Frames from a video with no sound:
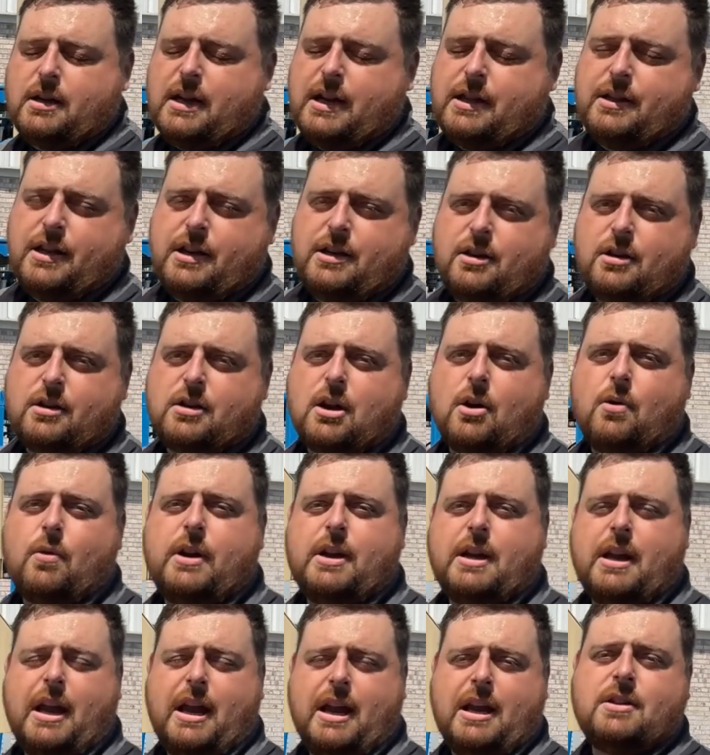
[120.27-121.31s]
and then you're
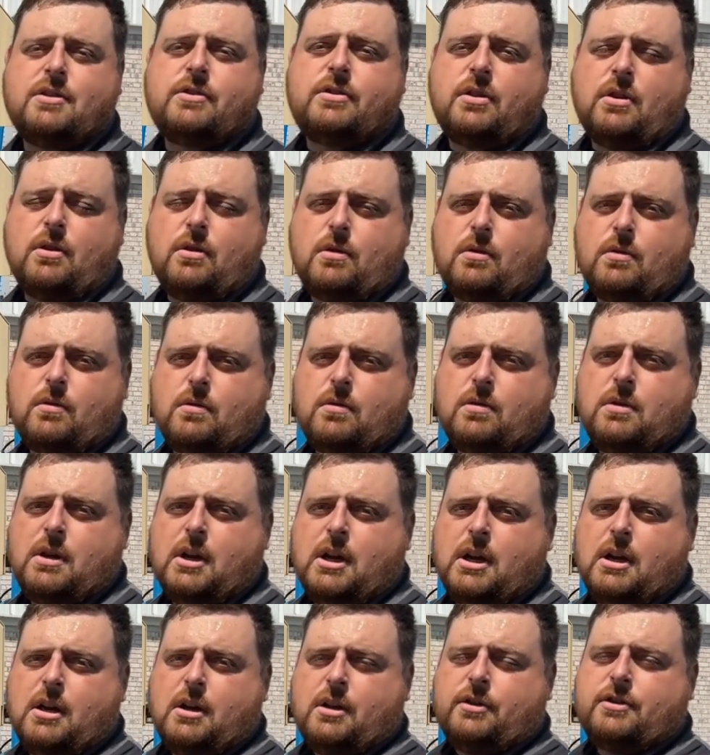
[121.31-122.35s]
going into
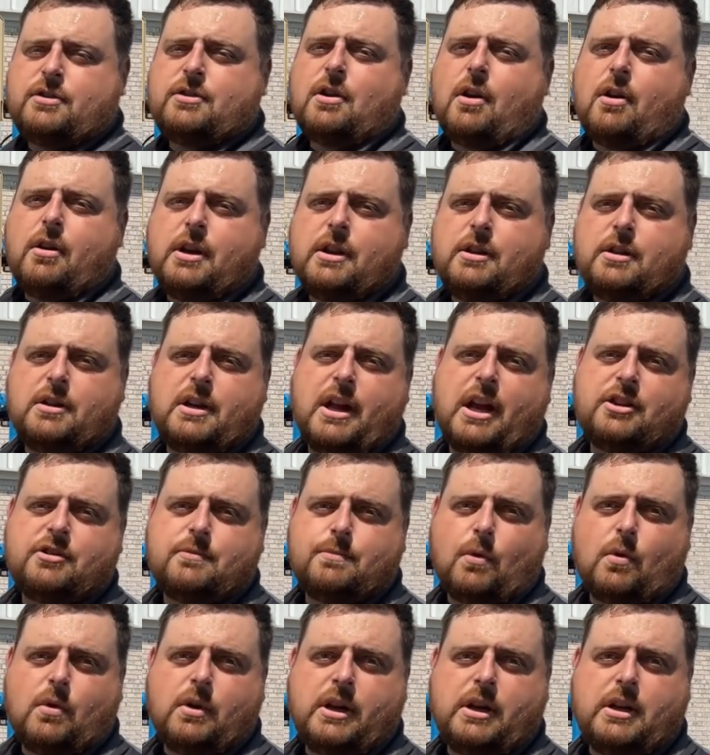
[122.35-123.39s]
starting the next
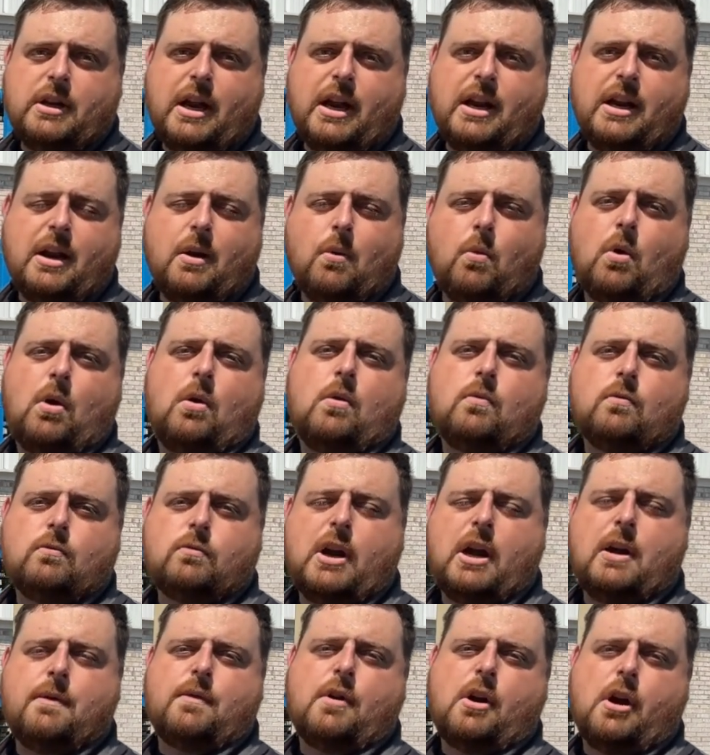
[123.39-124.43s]
morning and it won't
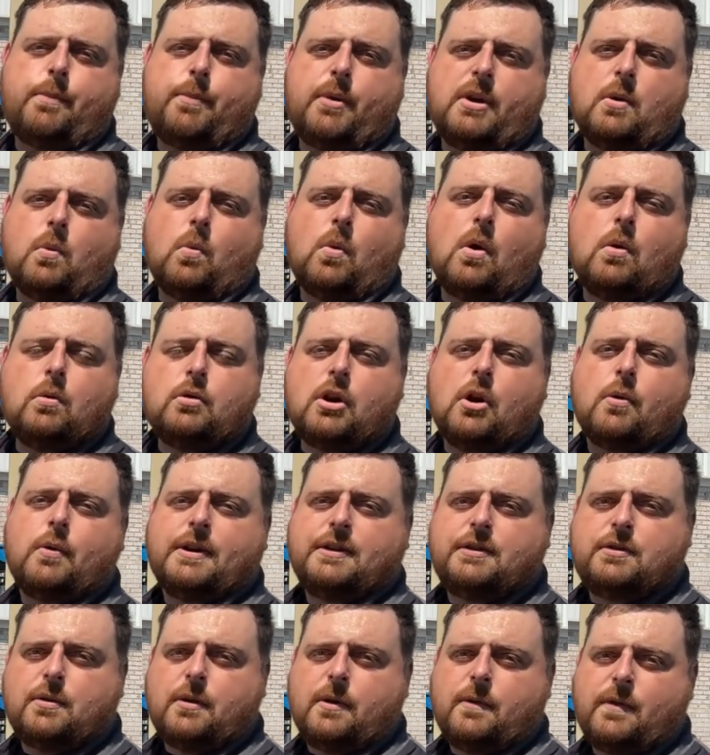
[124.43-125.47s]
rev up and it won't go
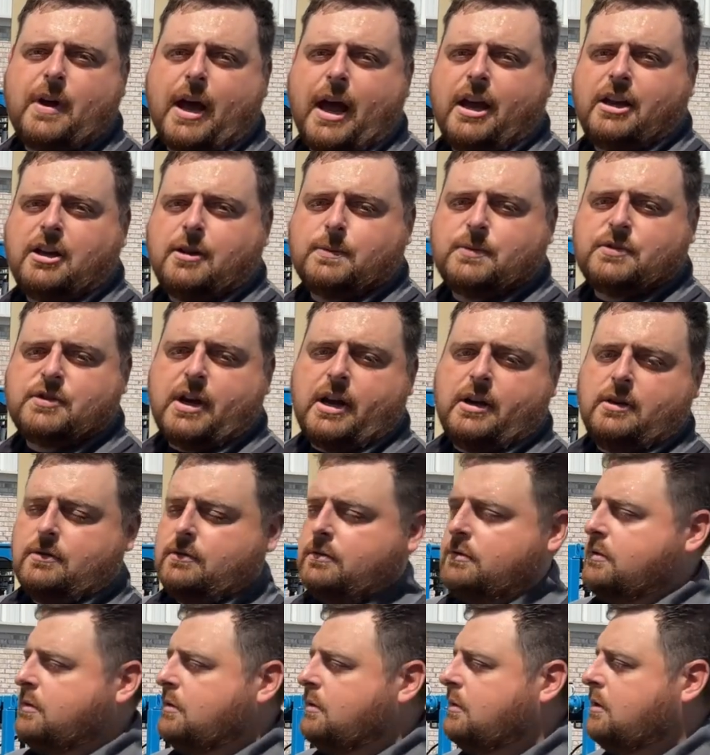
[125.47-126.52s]
into a vacuum
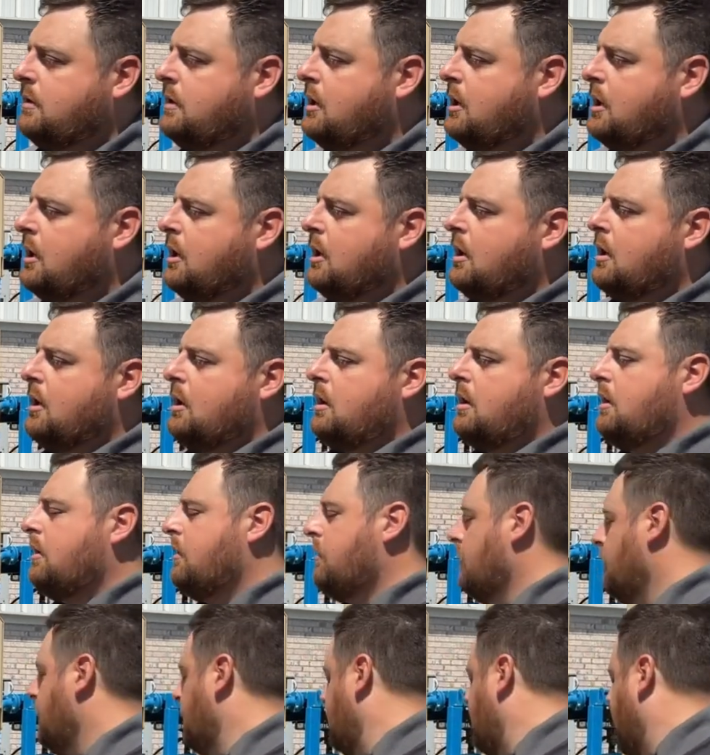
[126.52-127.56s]
cycle.
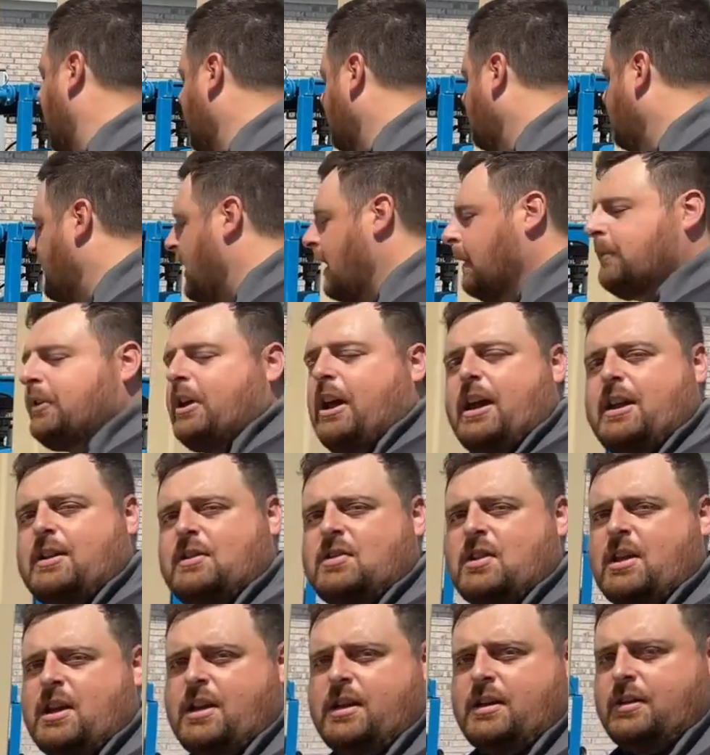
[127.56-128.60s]
9 times out of
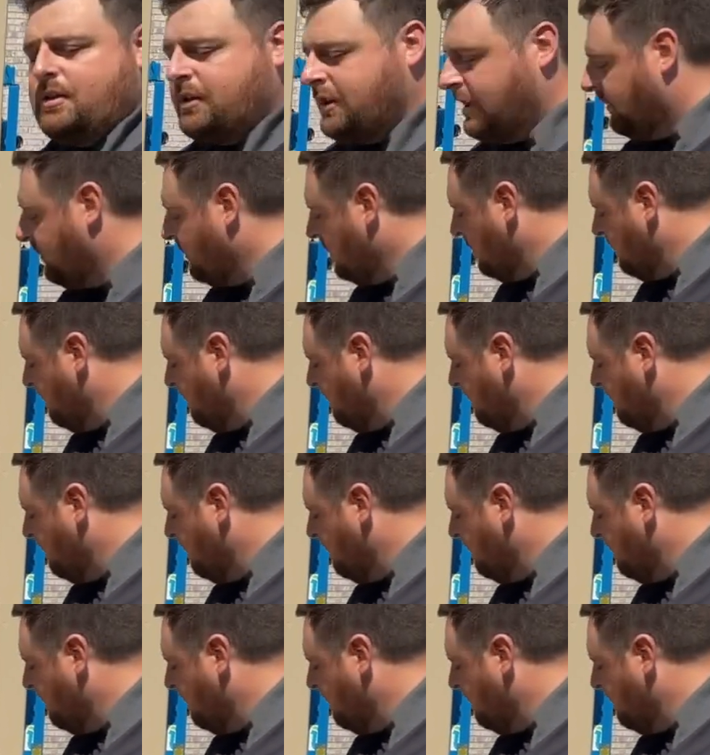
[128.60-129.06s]
10, it's going